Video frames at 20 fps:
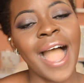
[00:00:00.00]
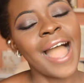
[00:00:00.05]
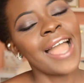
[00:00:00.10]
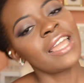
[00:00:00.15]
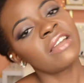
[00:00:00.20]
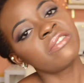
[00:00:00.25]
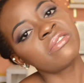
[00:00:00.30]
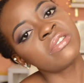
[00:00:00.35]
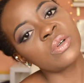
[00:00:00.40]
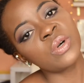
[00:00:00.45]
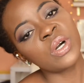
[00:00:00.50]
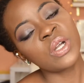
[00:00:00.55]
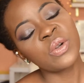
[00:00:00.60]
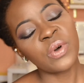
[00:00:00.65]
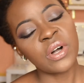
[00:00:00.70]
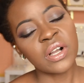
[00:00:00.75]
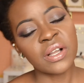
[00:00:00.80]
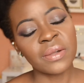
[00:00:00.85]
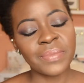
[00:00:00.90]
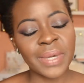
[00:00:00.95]
Hi everyone,
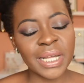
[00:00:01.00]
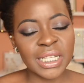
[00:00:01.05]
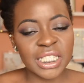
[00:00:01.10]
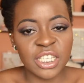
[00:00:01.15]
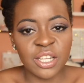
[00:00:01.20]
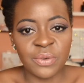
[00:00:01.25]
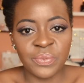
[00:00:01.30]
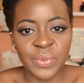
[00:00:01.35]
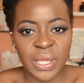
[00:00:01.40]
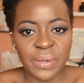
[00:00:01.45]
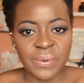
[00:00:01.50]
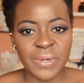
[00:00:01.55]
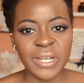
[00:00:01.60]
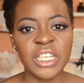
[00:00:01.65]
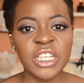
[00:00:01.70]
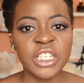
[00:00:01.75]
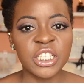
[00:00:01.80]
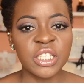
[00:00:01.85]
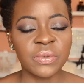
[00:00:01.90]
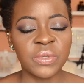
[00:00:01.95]
welcome back to the OmogeMuRa
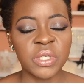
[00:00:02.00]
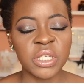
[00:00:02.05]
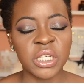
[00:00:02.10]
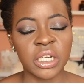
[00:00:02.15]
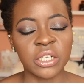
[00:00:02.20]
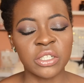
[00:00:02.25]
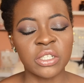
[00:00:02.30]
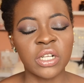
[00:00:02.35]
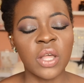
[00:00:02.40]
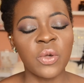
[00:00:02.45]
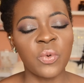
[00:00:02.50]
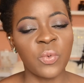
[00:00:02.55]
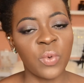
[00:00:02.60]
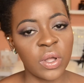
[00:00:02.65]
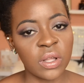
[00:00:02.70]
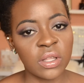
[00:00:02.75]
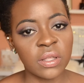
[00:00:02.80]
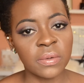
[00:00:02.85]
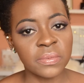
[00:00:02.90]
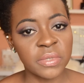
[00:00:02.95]
YouTube channel and
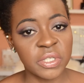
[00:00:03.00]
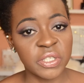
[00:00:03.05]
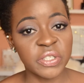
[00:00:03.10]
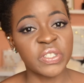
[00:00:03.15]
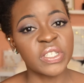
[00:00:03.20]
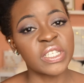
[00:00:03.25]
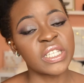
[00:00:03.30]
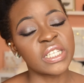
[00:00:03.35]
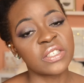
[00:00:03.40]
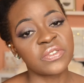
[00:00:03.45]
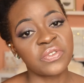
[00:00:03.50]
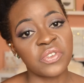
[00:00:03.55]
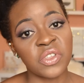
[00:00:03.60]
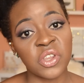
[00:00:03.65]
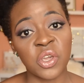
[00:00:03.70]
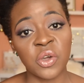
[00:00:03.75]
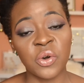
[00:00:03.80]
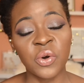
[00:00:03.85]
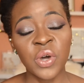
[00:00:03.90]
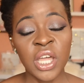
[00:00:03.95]
welcome to today's
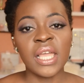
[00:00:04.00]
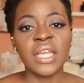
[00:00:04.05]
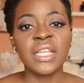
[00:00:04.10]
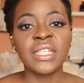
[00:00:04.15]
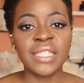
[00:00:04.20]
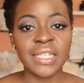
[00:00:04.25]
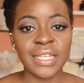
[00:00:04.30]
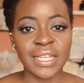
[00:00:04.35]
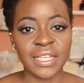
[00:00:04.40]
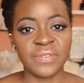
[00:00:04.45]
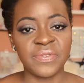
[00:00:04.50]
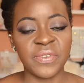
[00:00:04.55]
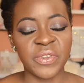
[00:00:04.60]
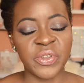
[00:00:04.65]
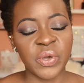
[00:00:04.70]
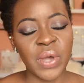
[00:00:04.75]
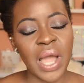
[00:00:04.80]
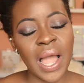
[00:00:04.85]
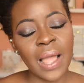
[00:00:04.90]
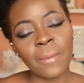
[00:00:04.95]
video. In today's
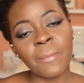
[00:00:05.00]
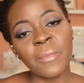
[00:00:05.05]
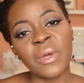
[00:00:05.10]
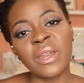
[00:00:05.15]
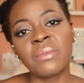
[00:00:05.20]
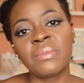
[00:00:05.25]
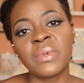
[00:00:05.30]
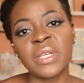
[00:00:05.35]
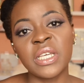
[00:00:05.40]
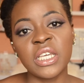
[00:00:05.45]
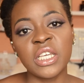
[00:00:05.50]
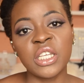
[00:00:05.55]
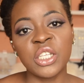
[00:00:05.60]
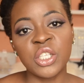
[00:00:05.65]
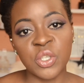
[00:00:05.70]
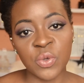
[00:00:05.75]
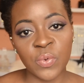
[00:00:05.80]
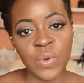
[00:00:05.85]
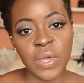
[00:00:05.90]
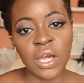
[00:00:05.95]
video, I'm going to be
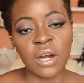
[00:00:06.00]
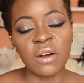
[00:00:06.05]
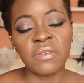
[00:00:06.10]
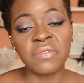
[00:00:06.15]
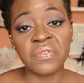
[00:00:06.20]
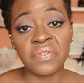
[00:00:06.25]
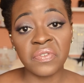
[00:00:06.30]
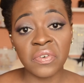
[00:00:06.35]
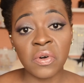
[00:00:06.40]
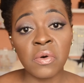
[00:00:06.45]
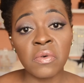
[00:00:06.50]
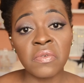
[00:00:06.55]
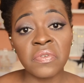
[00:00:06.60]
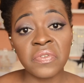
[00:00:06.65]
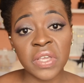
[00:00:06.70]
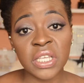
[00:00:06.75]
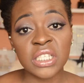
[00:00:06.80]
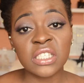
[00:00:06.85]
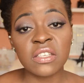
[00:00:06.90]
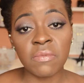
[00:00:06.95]
doing a full
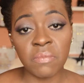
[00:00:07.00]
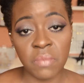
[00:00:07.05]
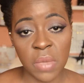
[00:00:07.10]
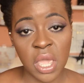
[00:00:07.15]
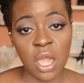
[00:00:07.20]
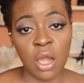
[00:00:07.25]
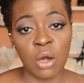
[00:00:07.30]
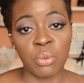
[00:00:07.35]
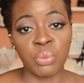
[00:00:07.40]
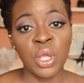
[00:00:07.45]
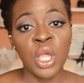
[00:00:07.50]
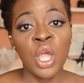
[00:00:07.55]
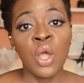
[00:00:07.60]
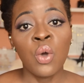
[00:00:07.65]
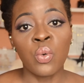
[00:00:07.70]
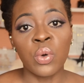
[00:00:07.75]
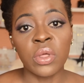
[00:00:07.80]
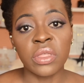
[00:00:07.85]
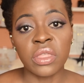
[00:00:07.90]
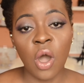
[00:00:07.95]
face of makeup
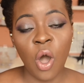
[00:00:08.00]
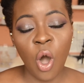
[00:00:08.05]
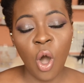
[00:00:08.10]
with